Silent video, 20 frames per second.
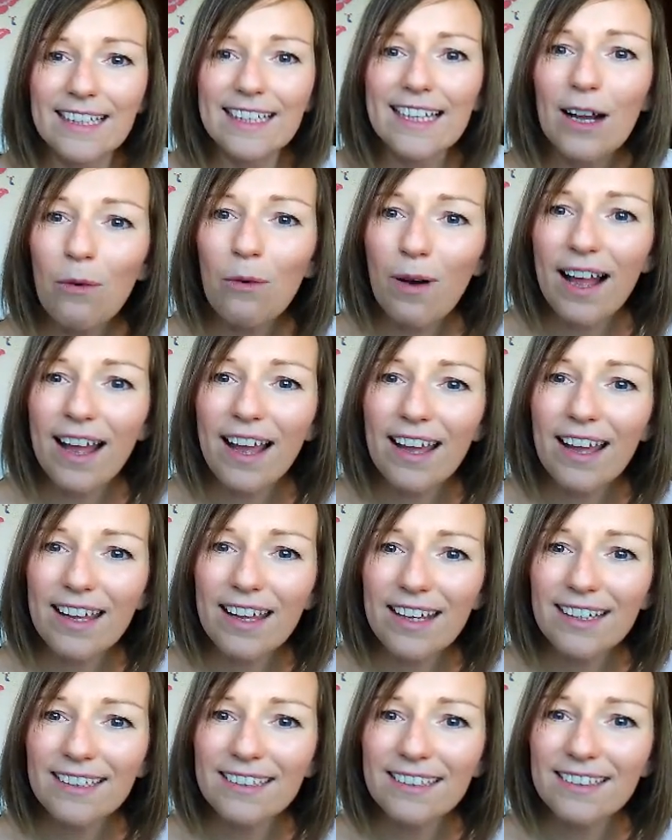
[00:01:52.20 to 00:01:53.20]
in a
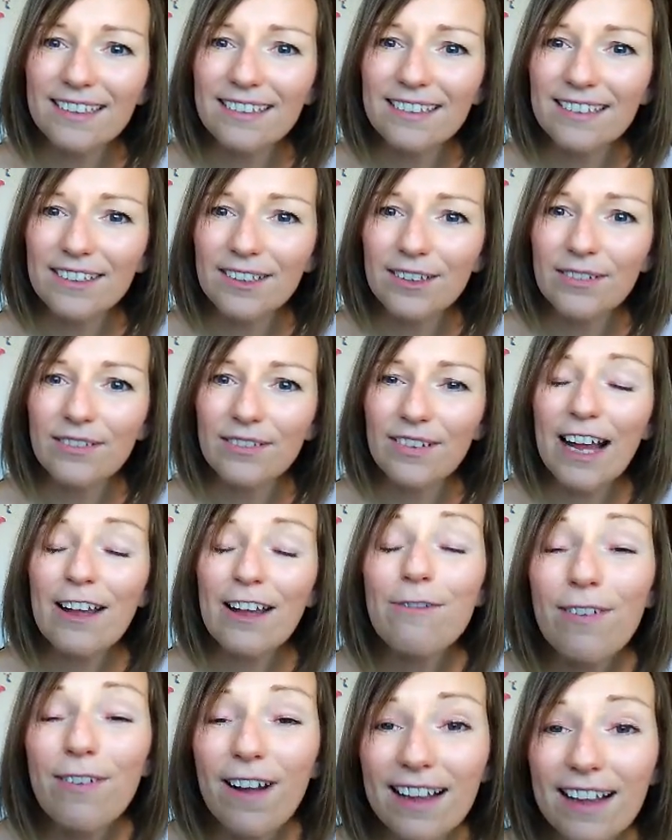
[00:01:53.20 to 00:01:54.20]
way,
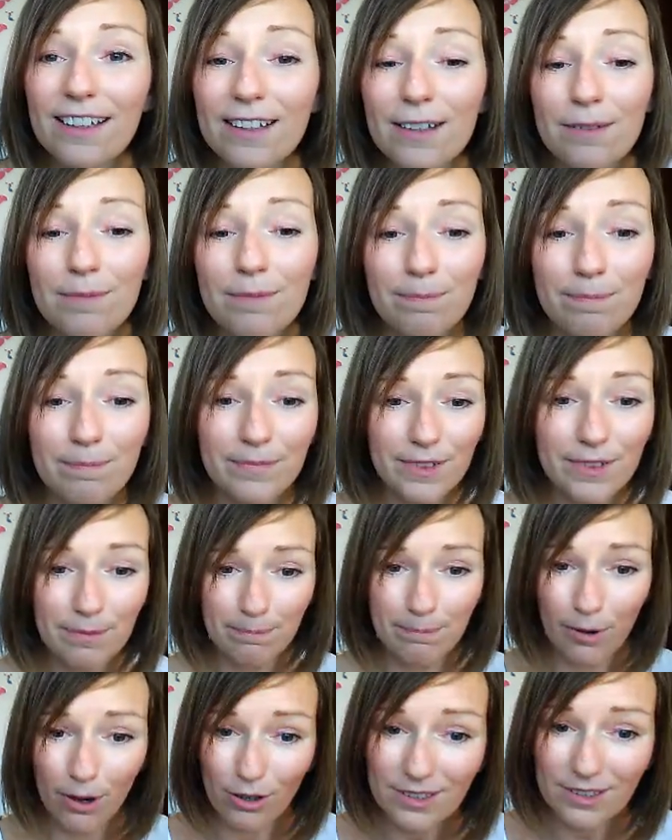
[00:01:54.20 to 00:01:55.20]
I felt that the, the
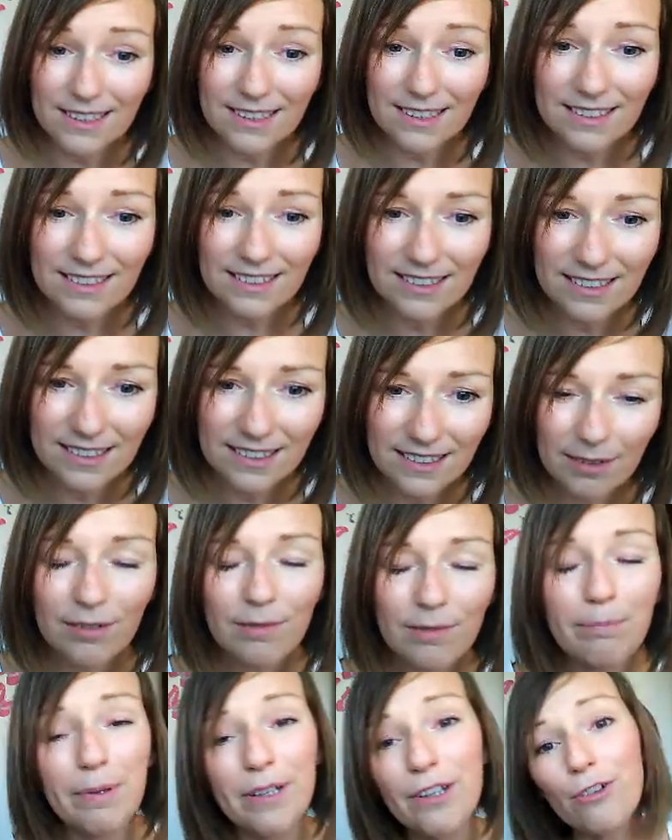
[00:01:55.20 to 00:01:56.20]
body
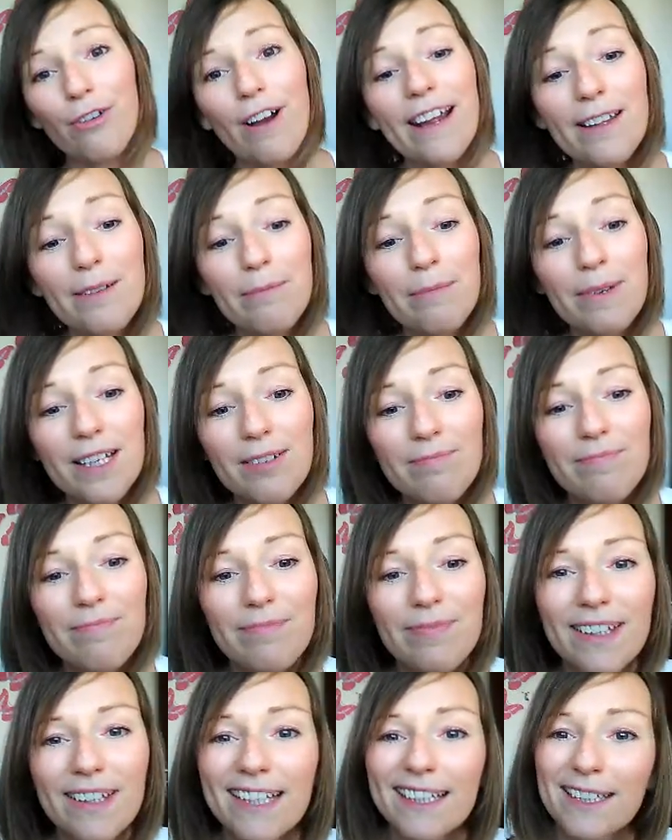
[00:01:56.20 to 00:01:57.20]
betrayed me
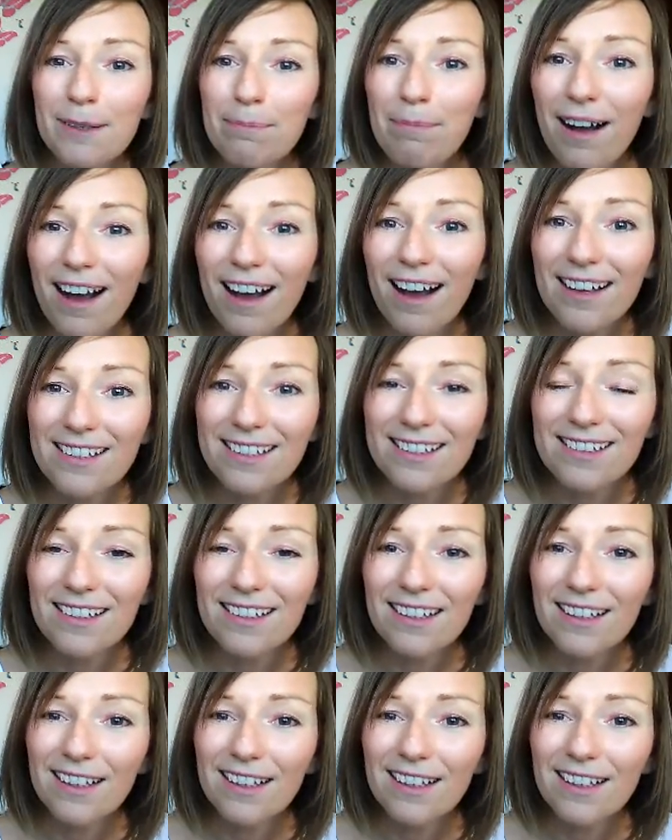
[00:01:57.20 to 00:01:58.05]
in the past,